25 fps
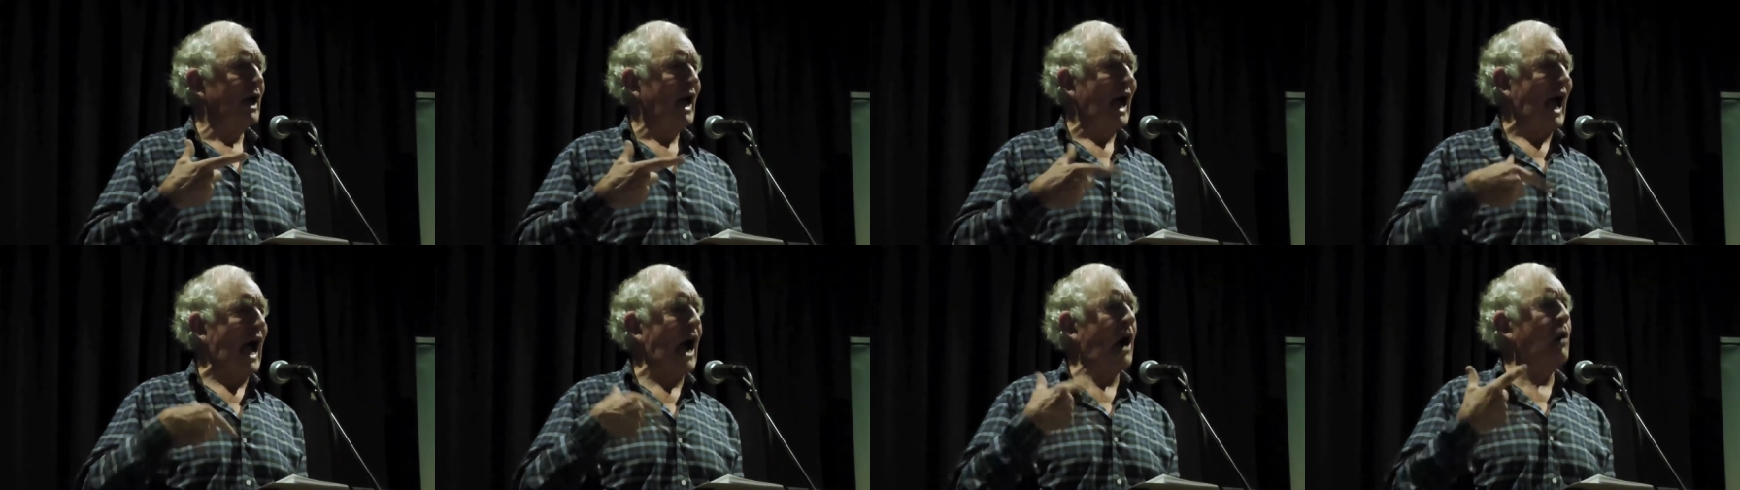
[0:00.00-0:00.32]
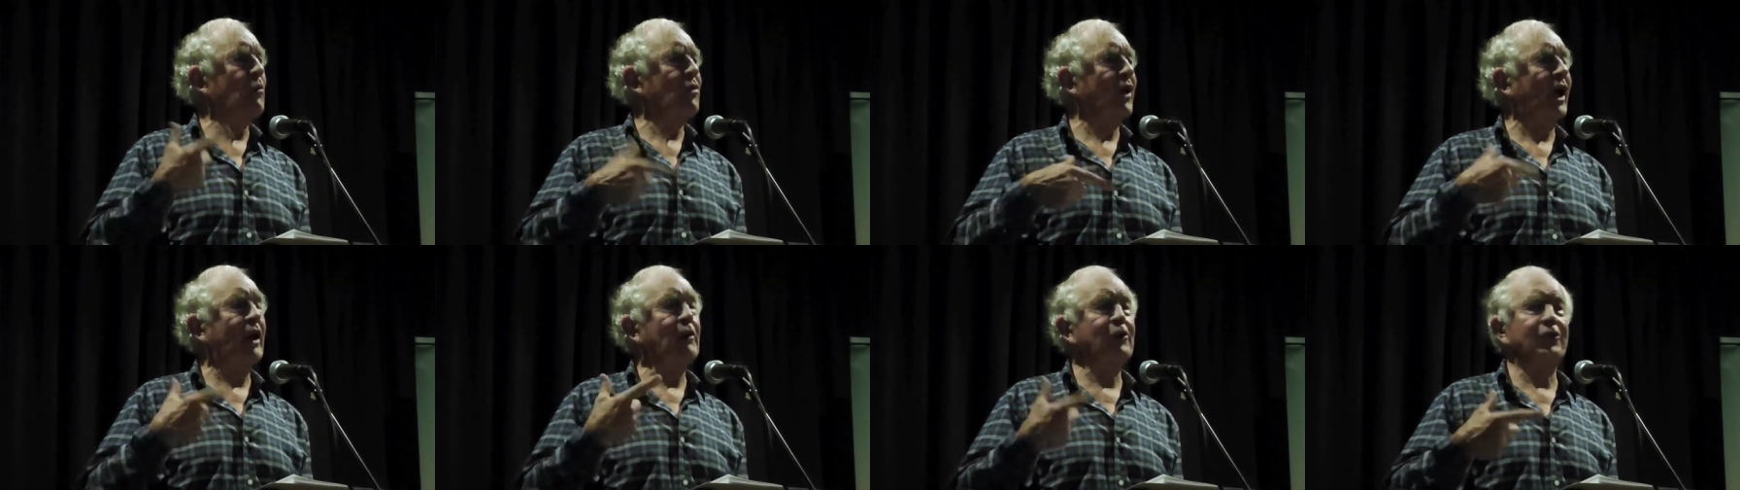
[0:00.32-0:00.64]
how
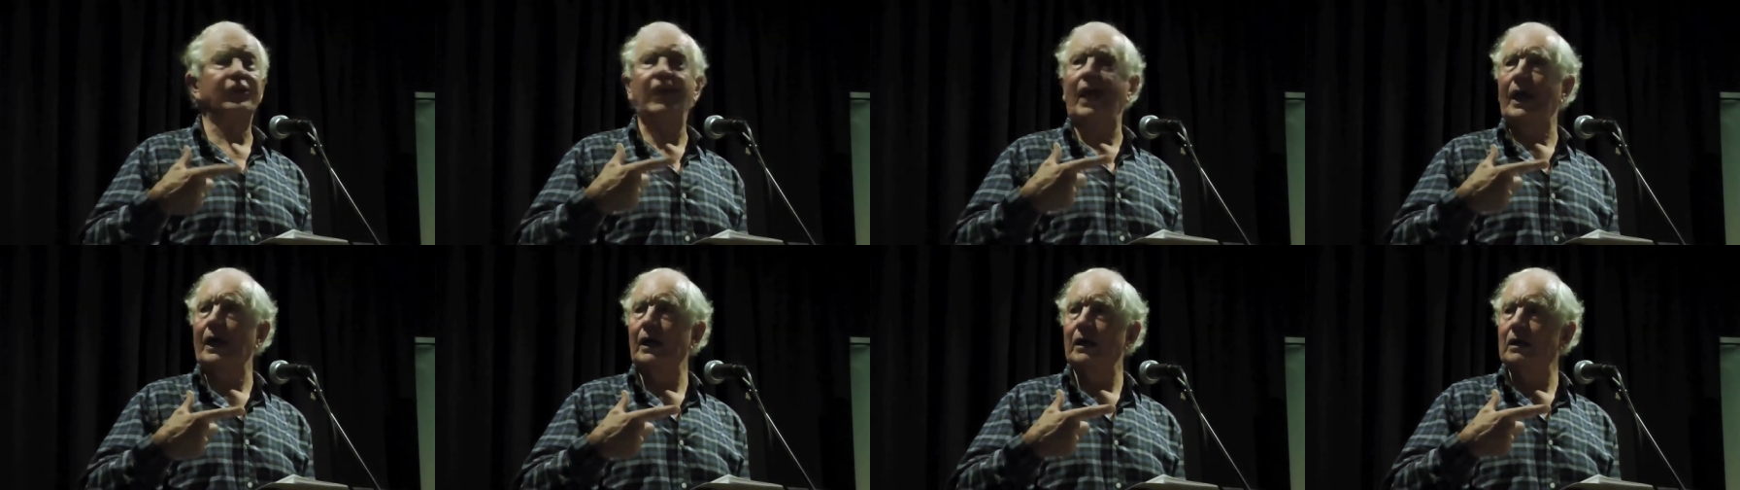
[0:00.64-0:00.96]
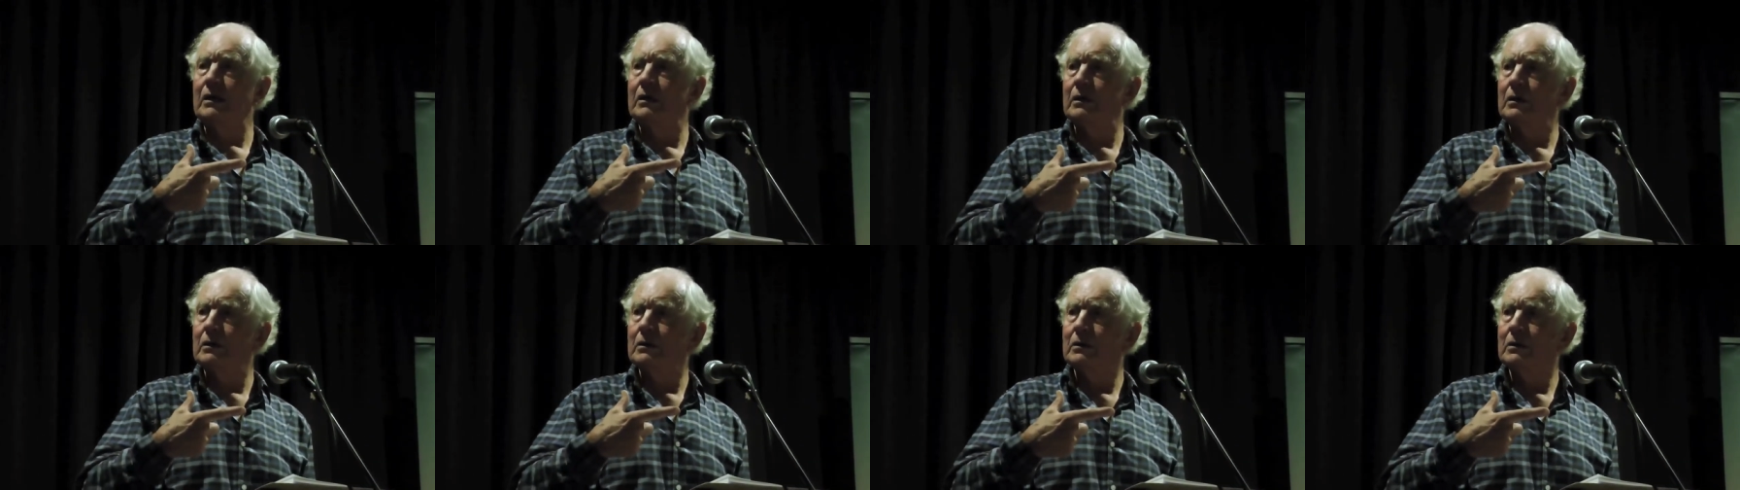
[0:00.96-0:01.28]
they think,
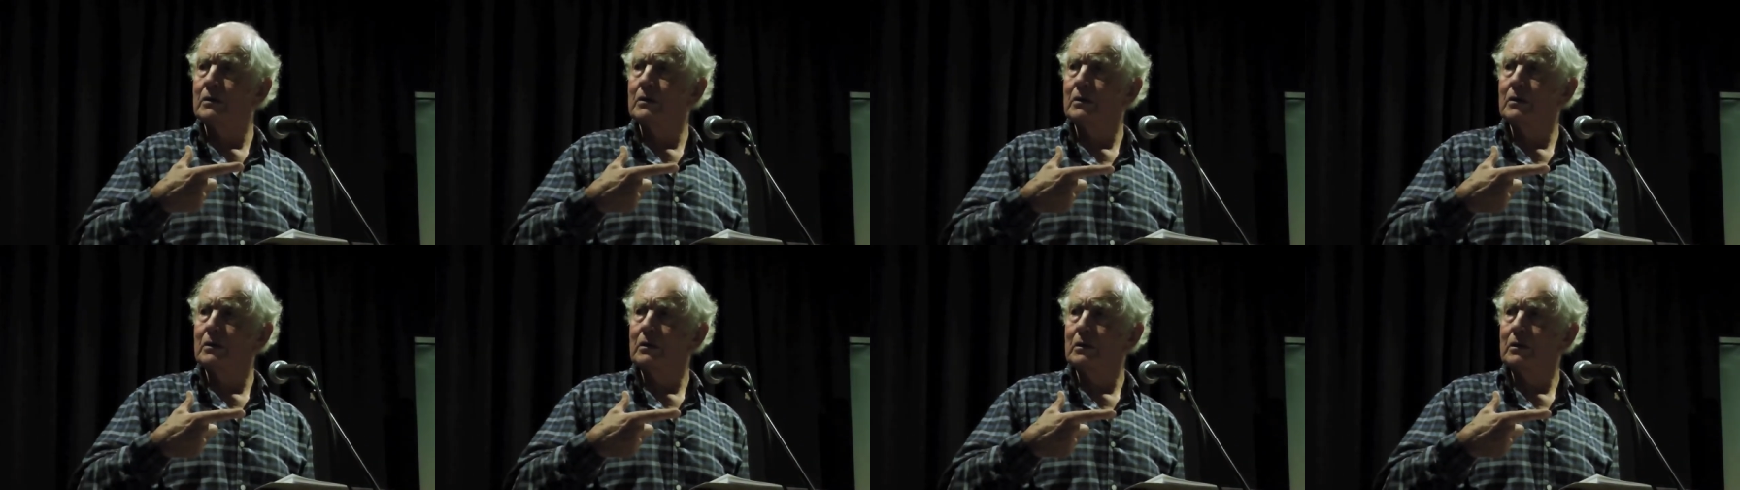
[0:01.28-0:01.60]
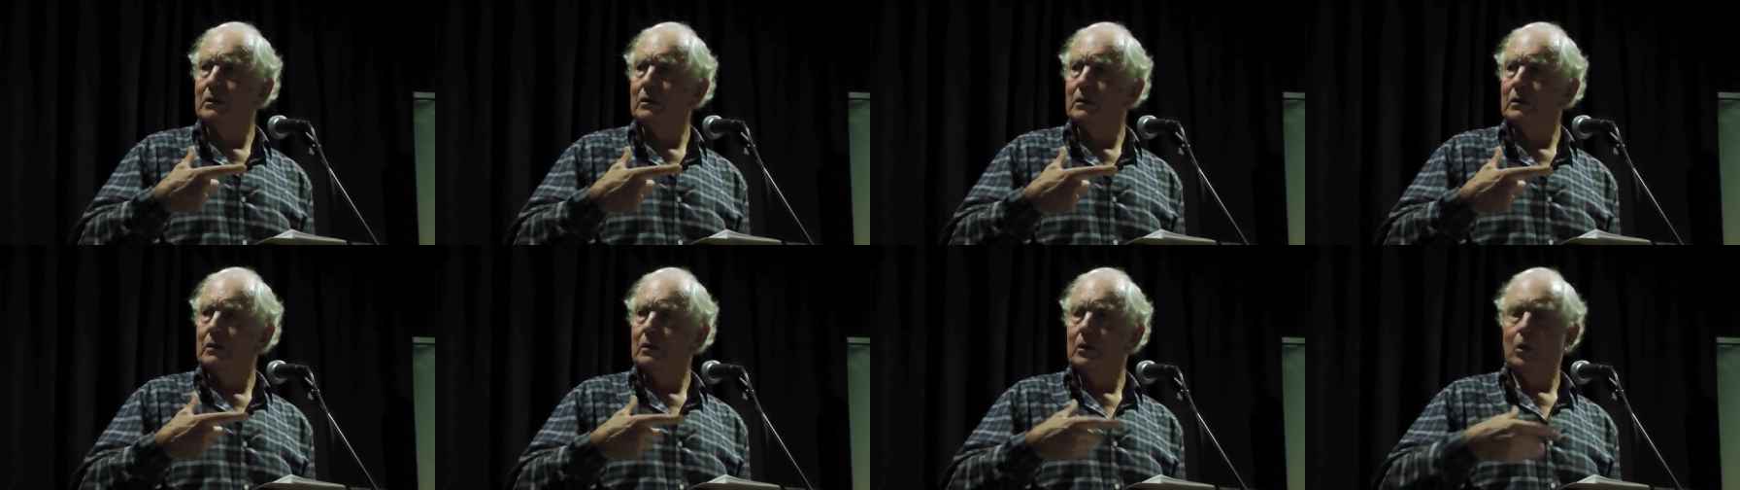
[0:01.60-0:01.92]

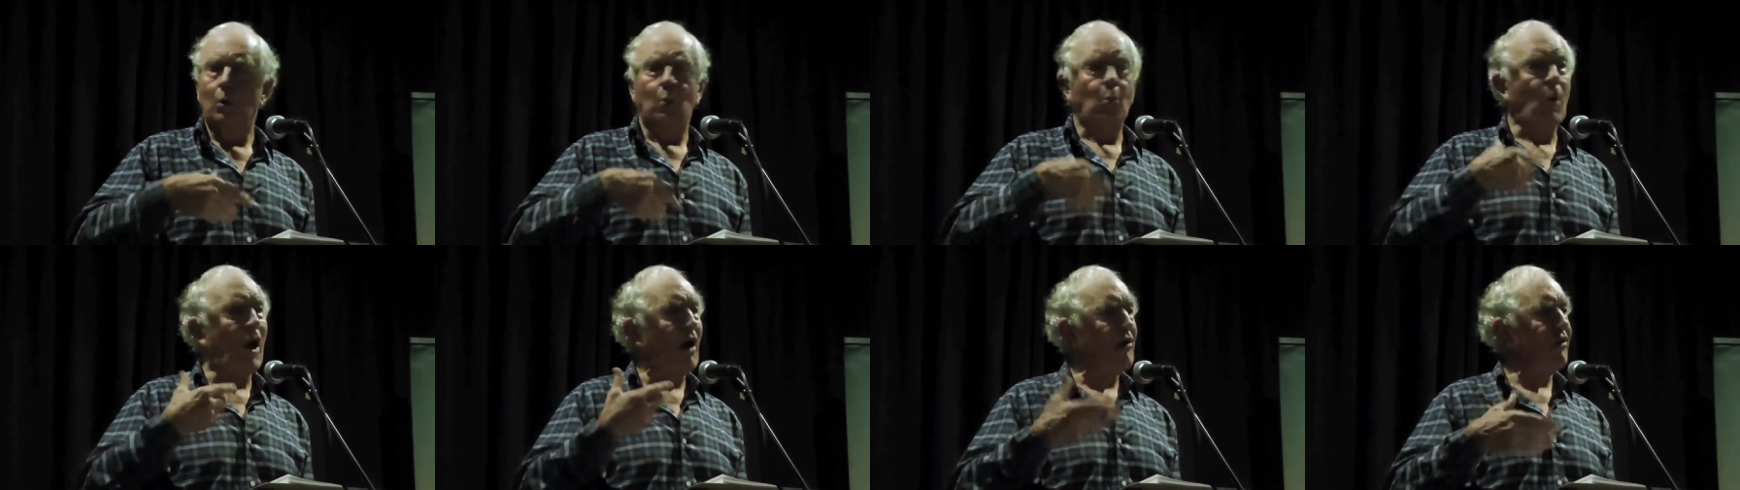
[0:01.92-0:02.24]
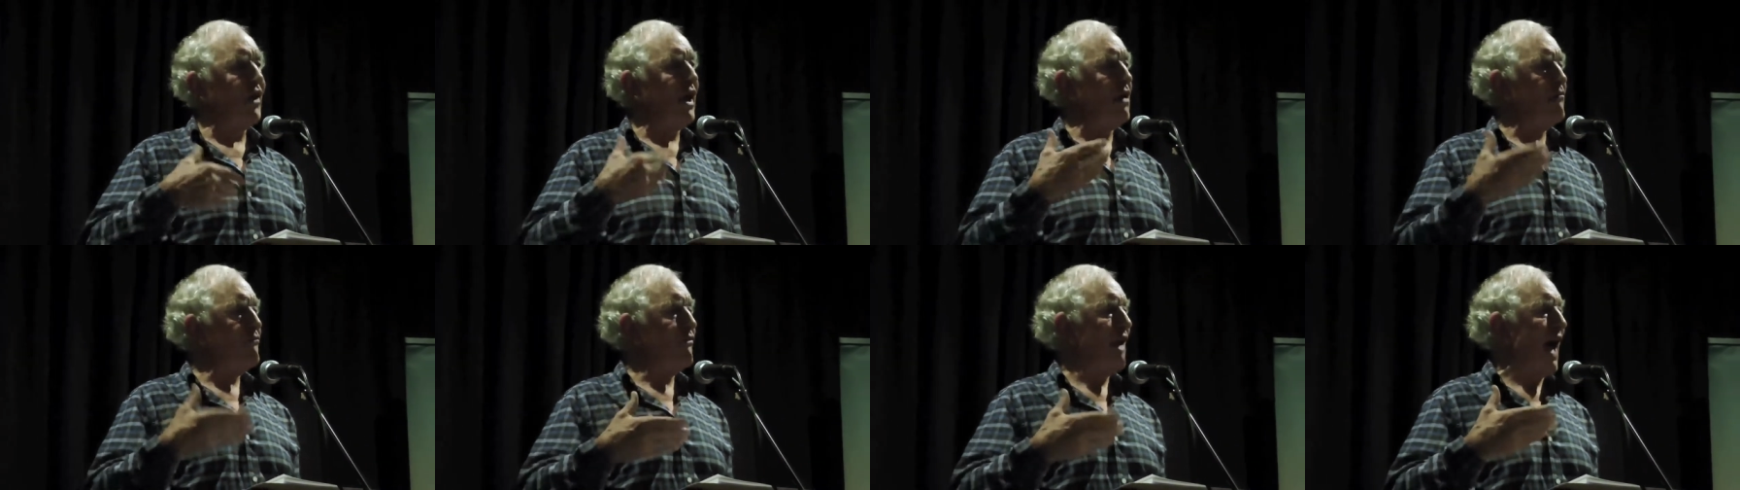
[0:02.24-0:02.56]
what
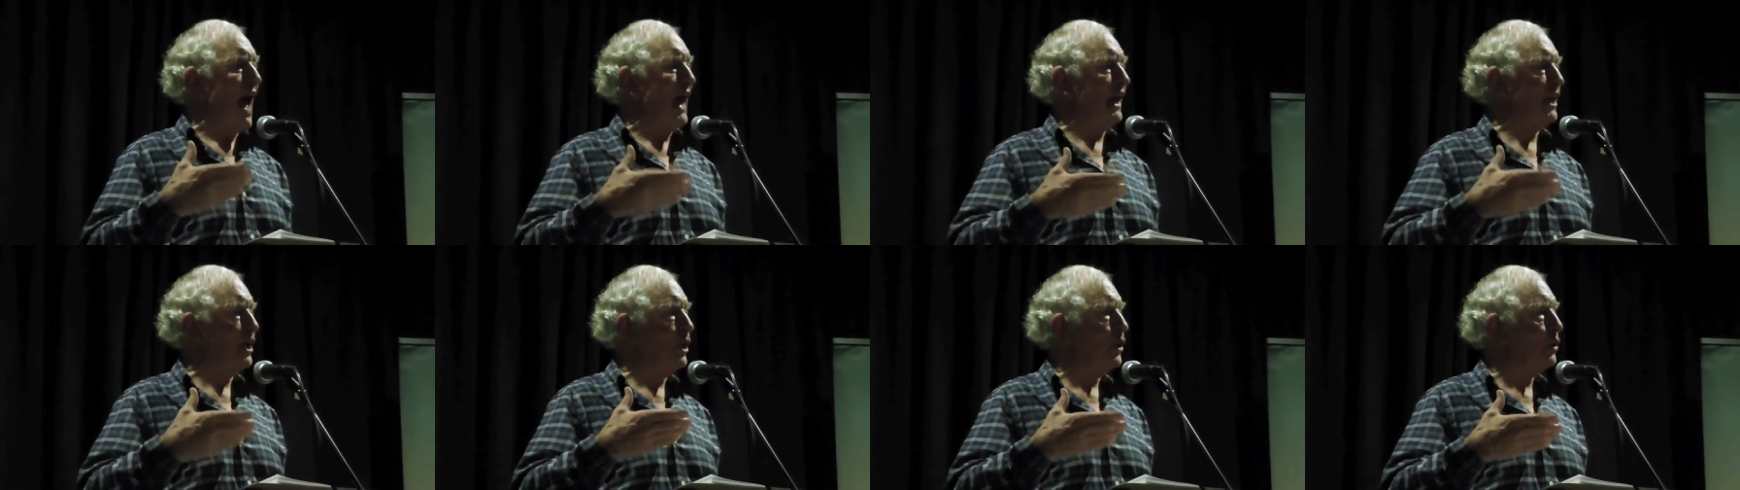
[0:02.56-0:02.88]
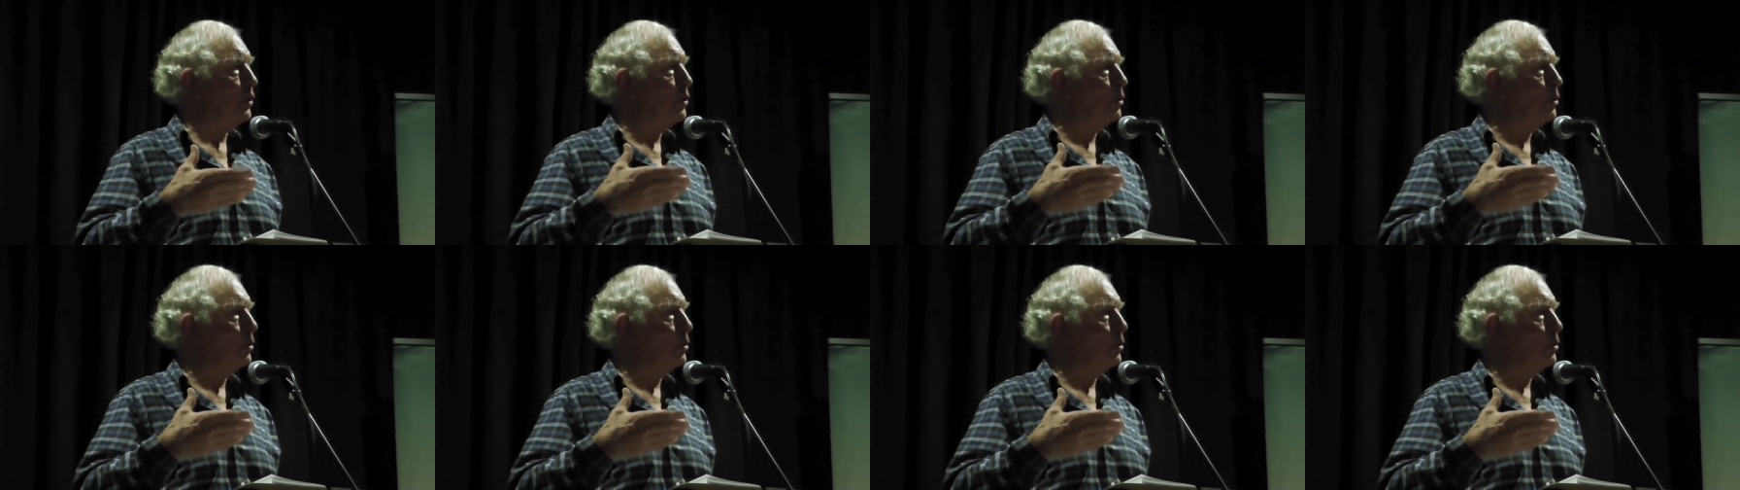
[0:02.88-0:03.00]
they value,